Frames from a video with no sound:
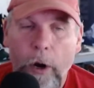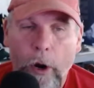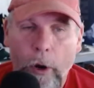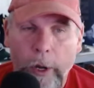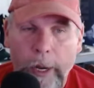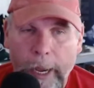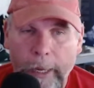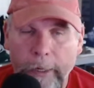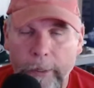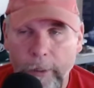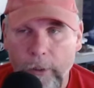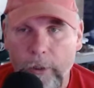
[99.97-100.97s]
Only had to
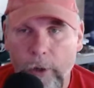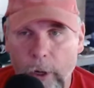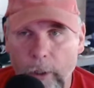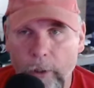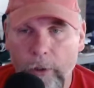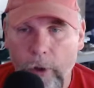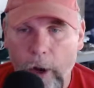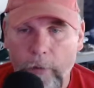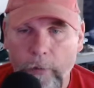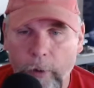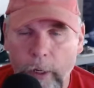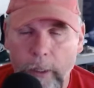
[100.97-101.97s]
install
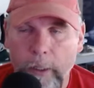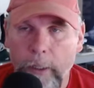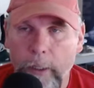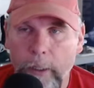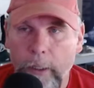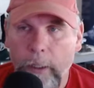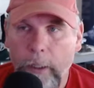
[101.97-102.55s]
software to